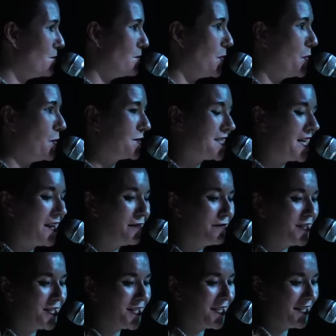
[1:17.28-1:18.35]
import
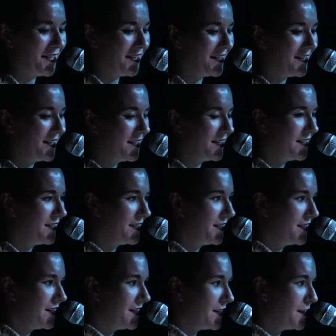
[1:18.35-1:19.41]
television.
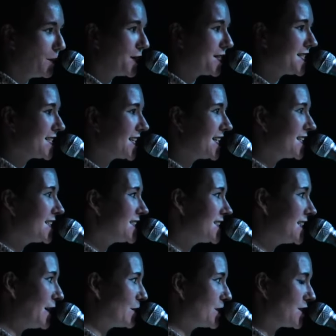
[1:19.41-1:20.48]
You are slid
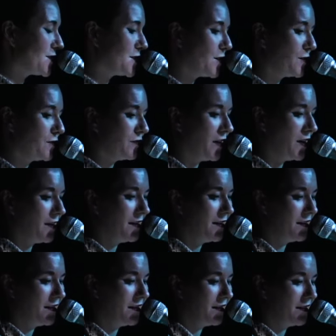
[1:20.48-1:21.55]
down the sofa,
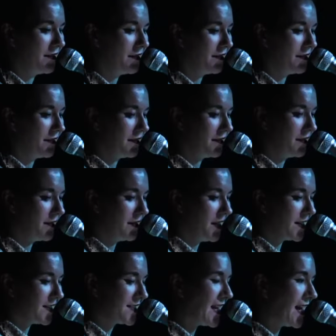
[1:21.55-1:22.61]

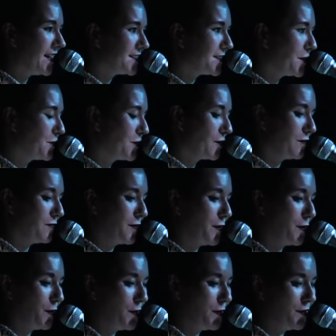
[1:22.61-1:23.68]
sat on the
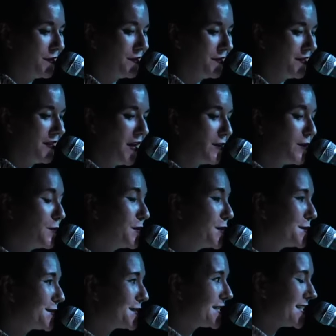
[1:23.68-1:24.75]
floor. You
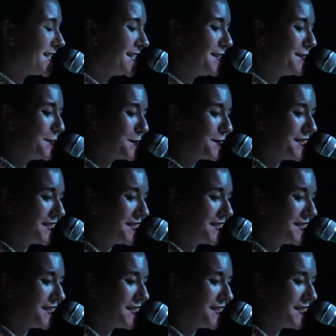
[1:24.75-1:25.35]
used to eat your